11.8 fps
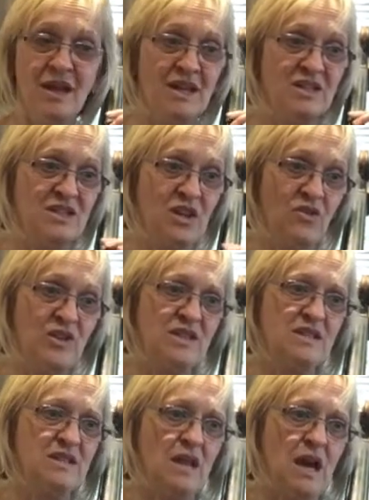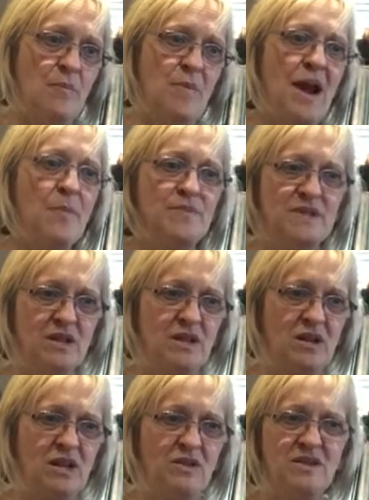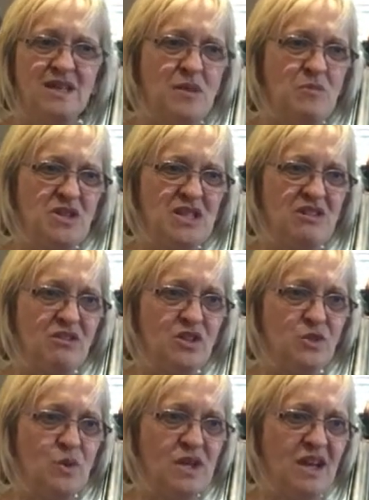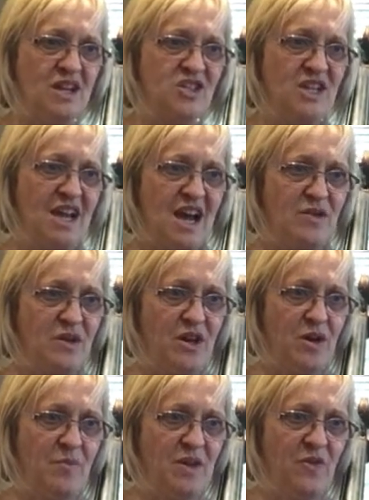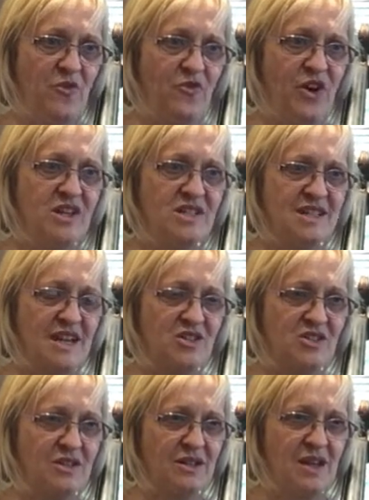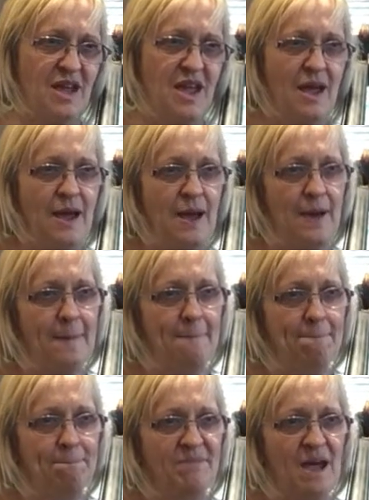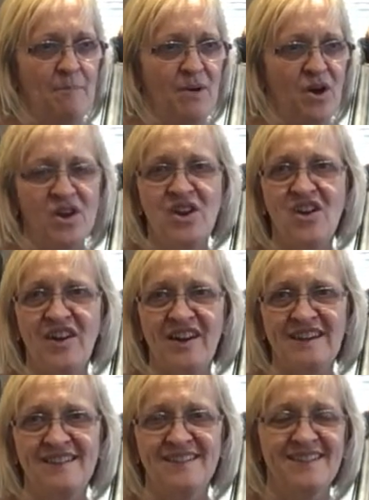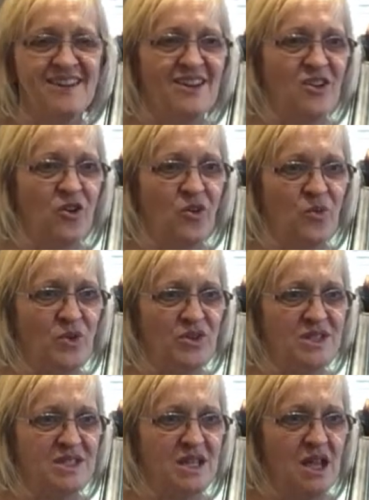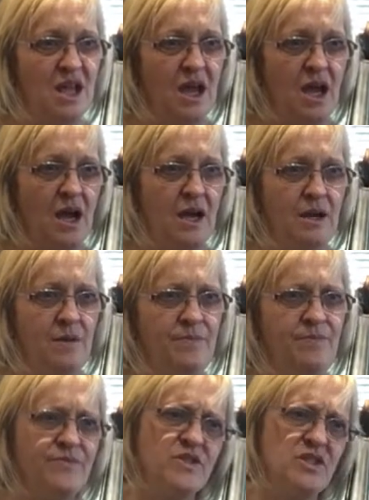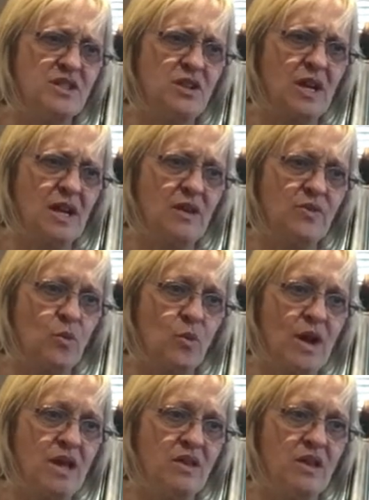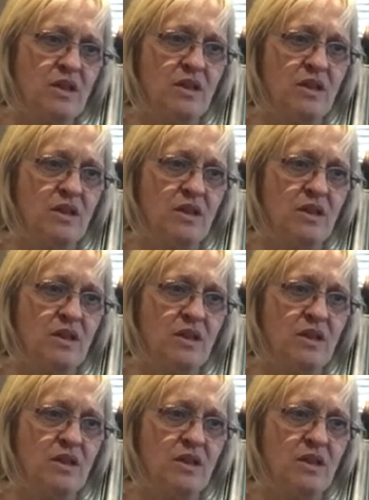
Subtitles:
So this is Absolutely the same material as we actually had in the first section at bar 9 onwards. Just looking at the way he